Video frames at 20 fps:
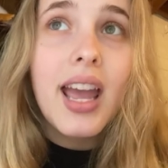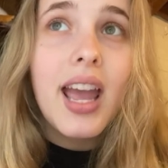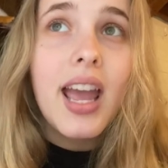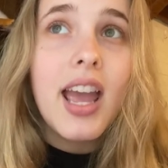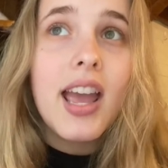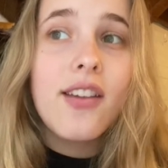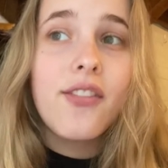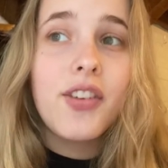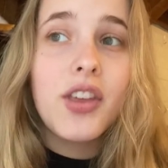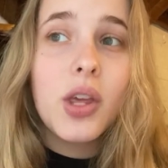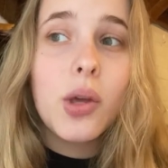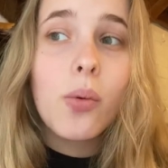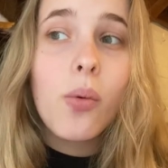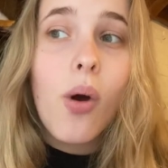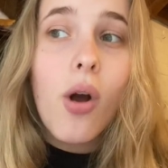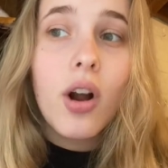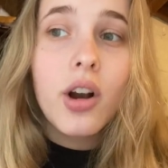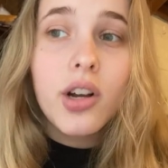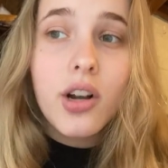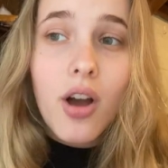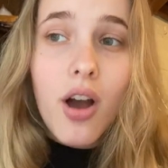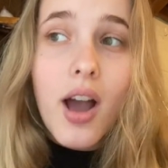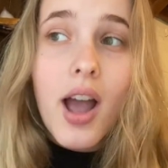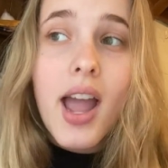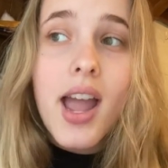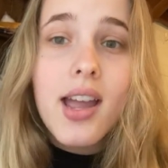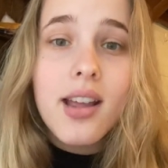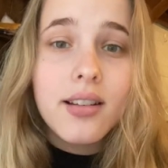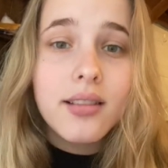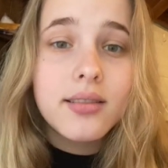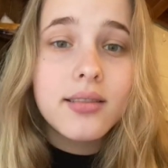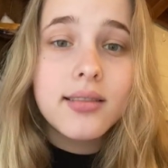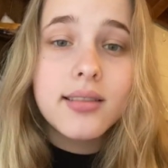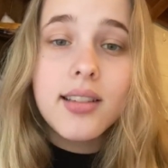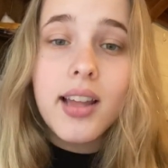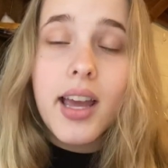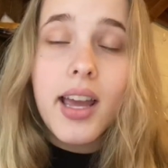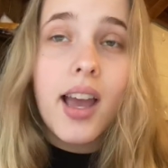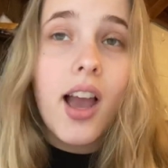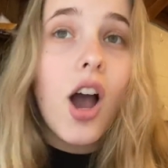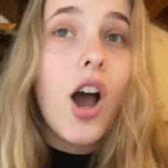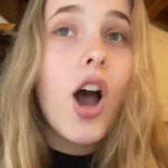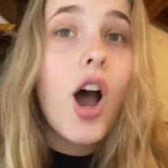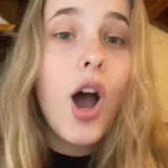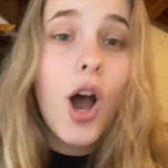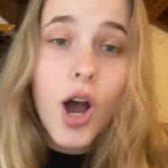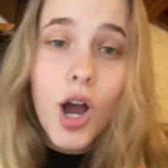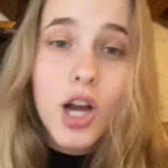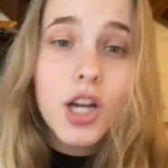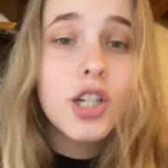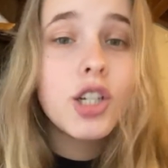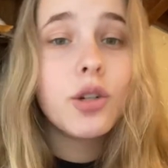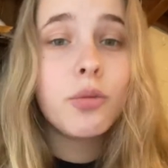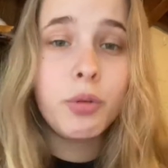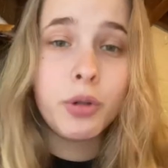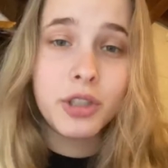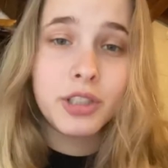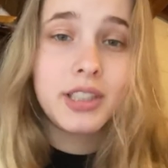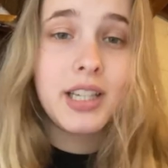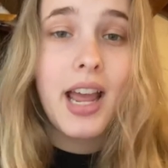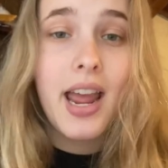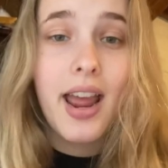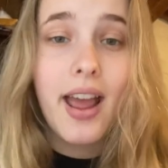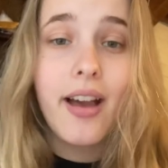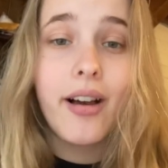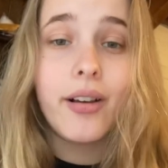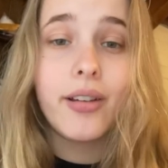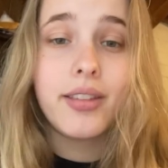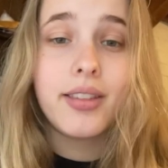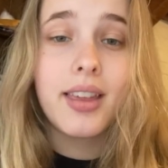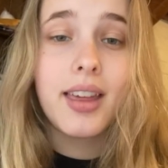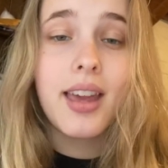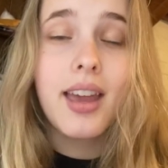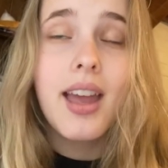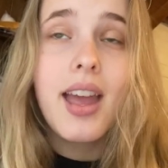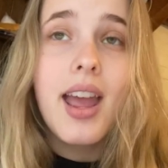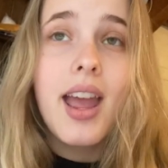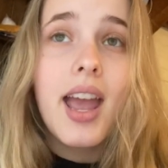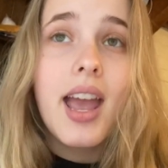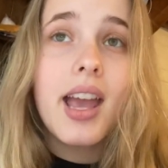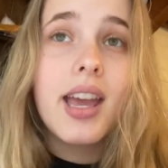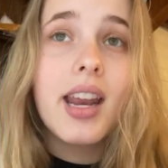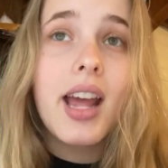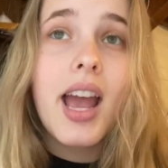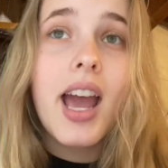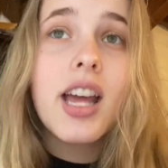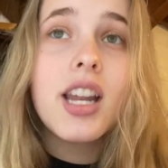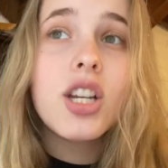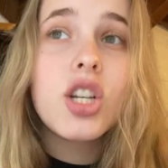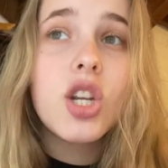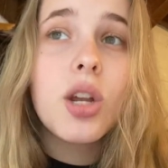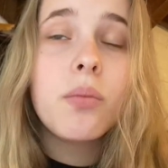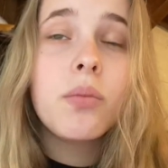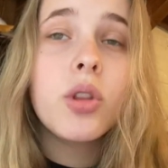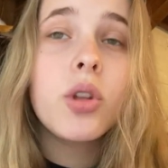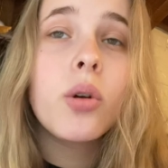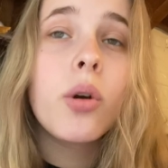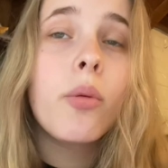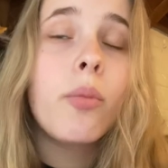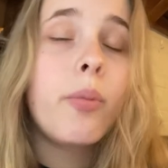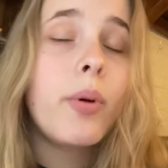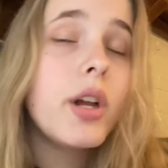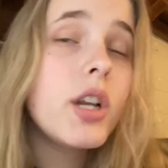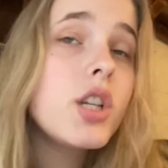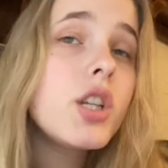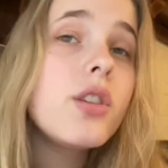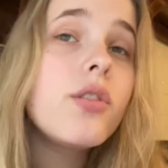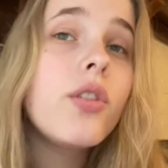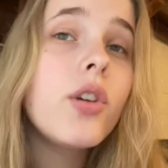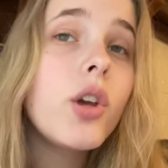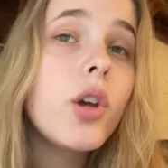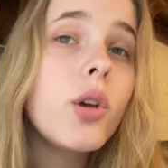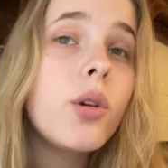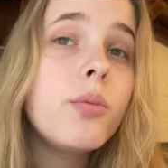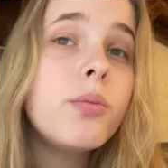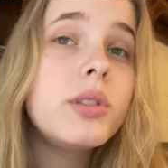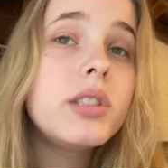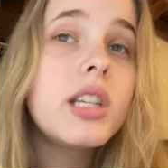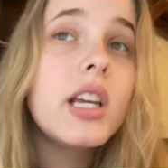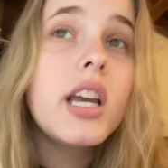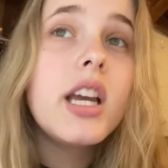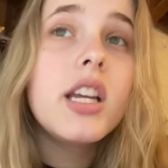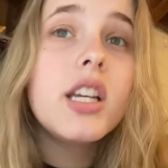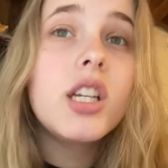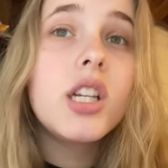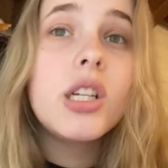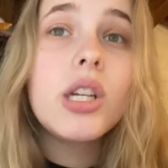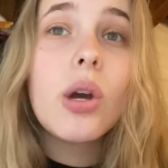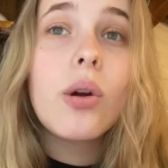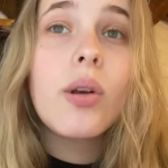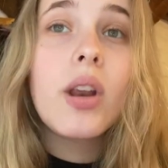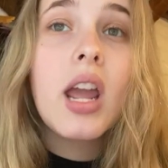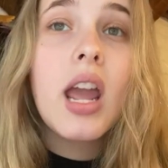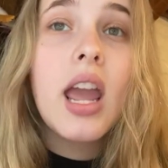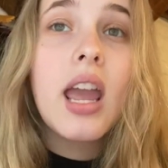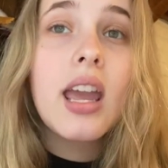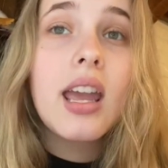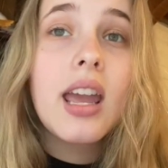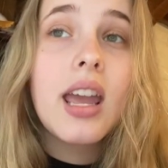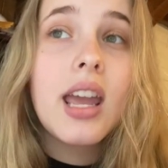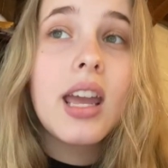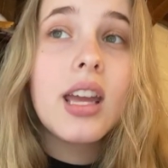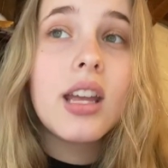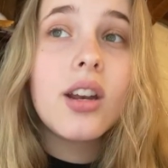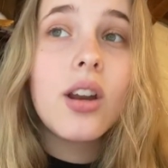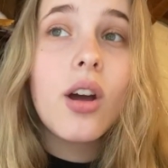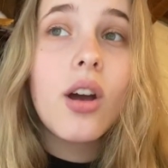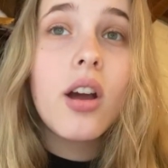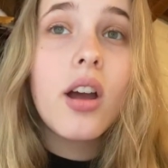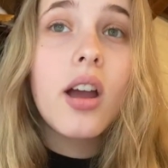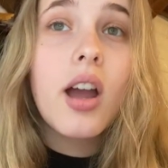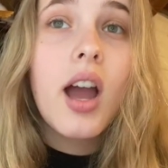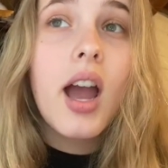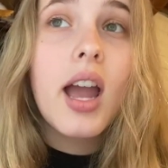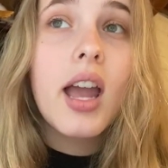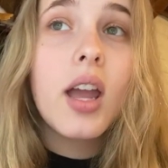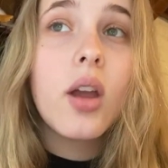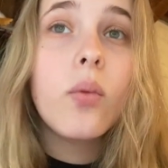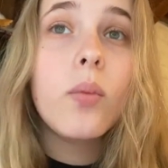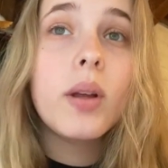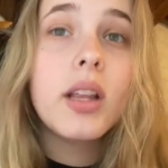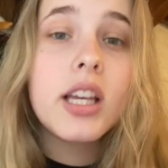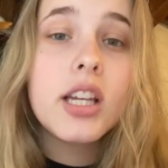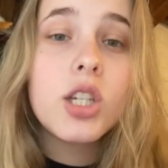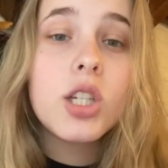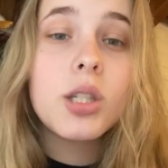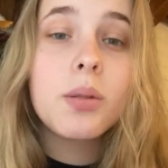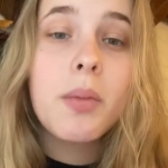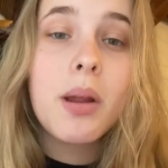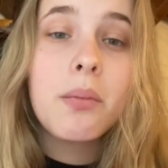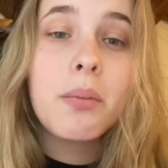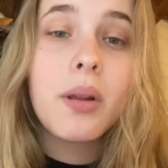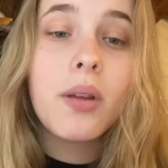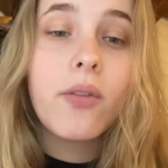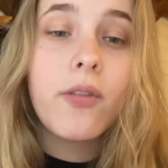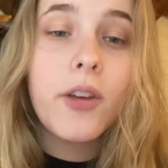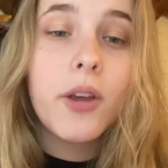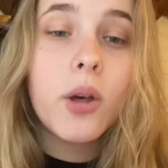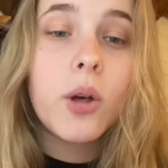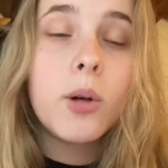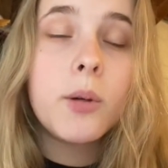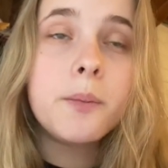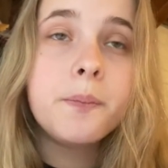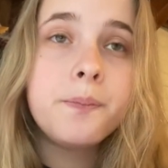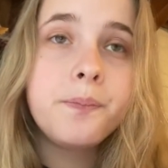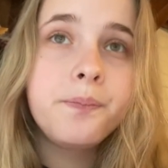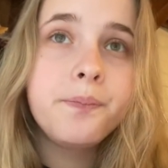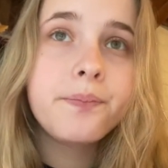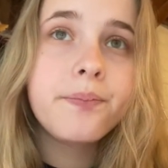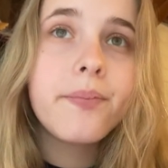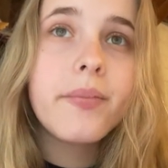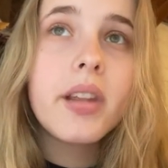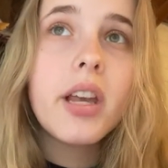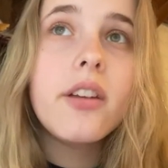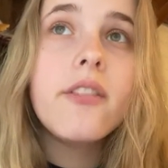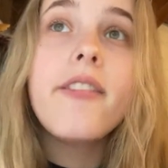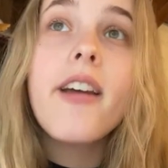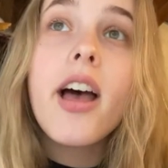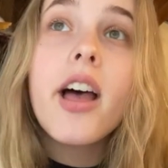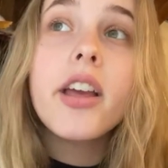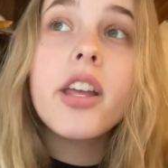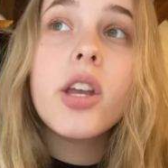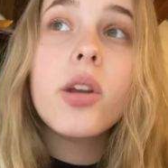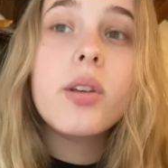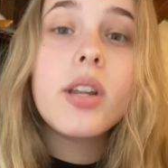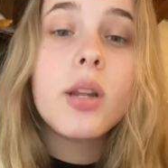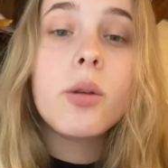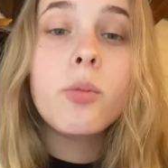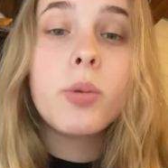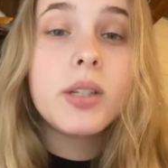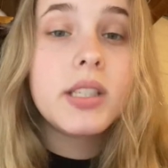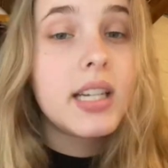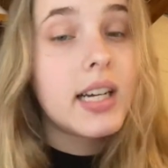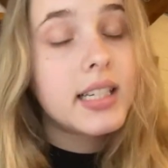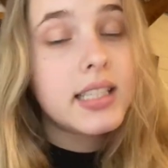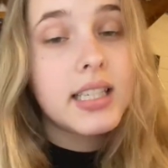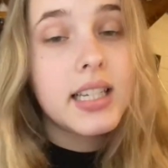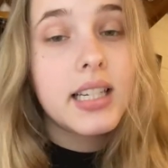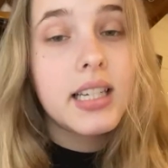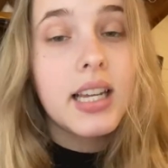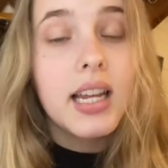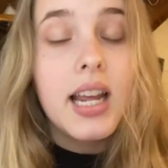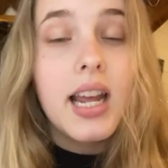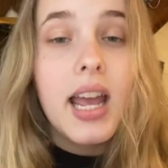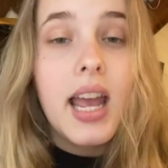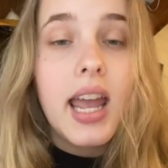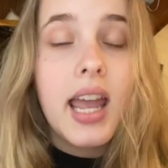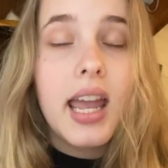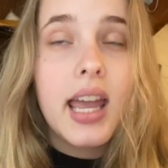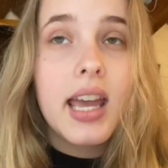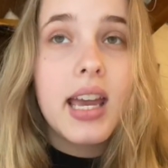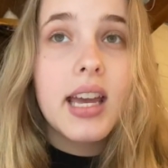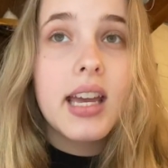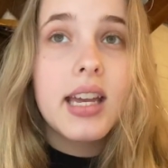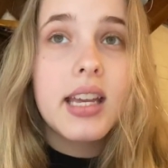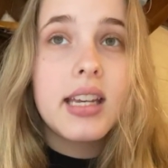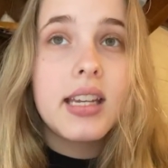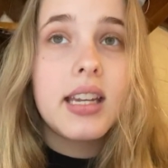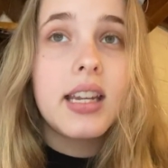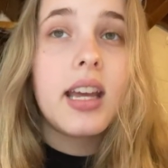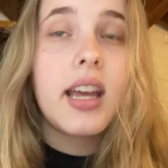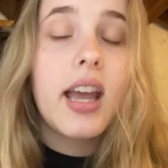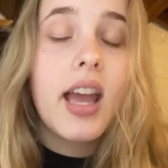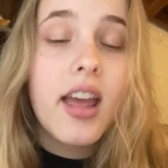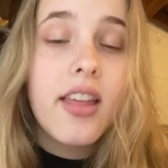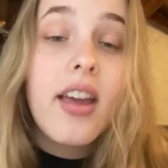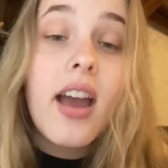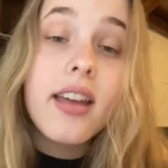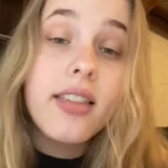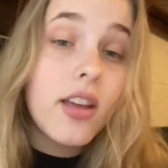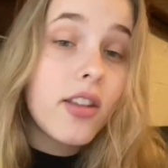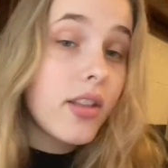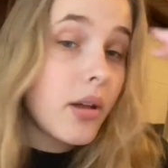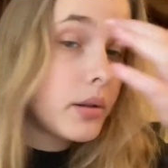if you are not 100% healthy. And I had to jump through a bunch of hoops to donate, and it really just made me feel valued and protected, and I thought that